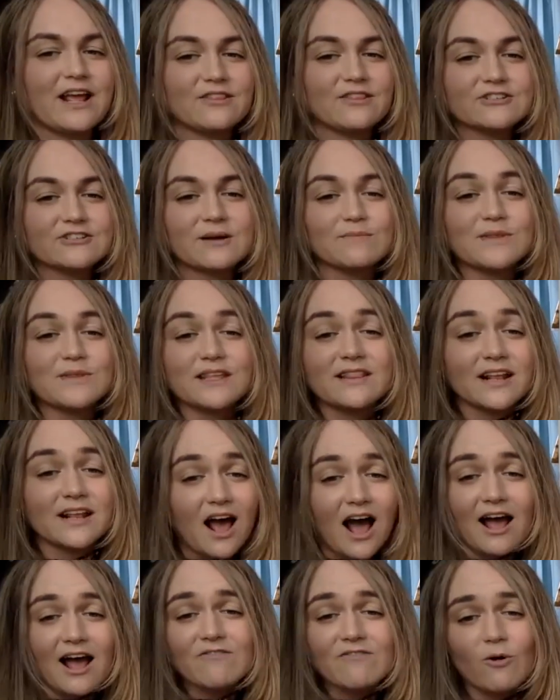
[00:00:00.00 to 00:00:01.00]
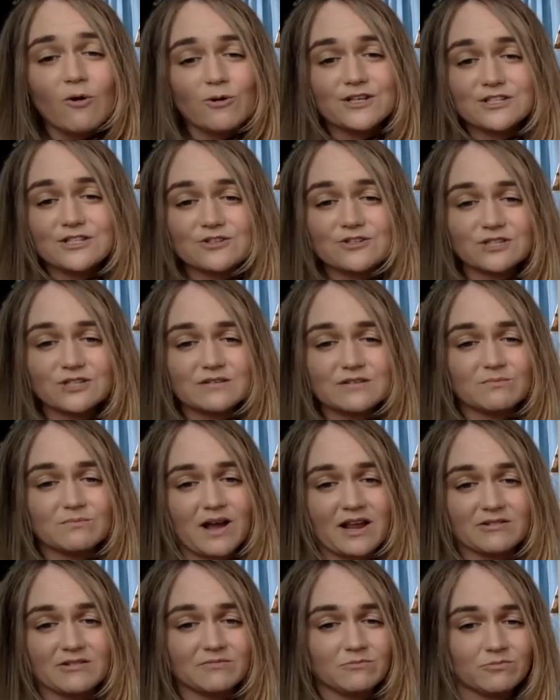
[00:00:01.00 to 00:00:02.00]
and there's something that I've always used in
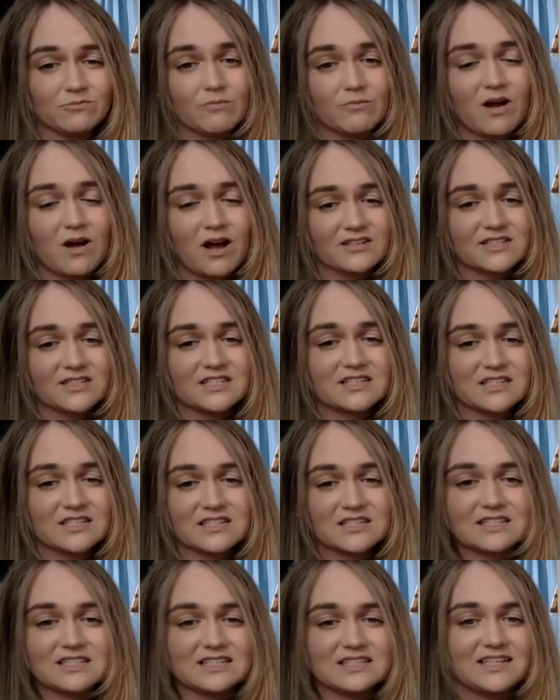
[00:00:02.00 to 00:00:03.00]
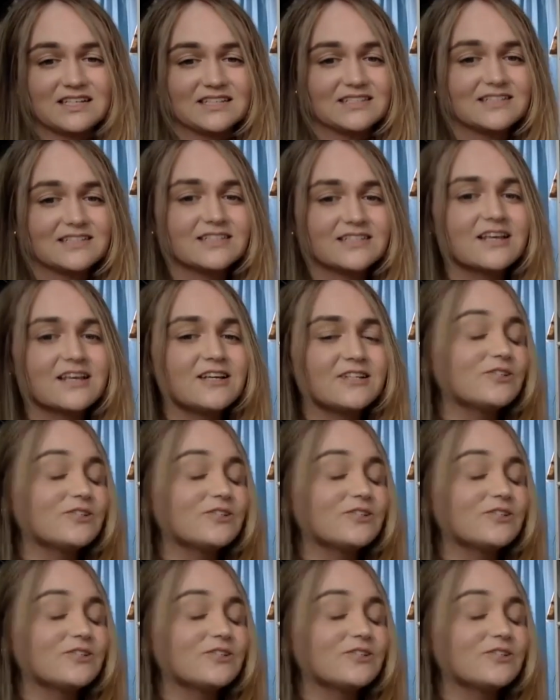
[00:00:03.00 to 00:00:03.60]
my room boxes and scenes.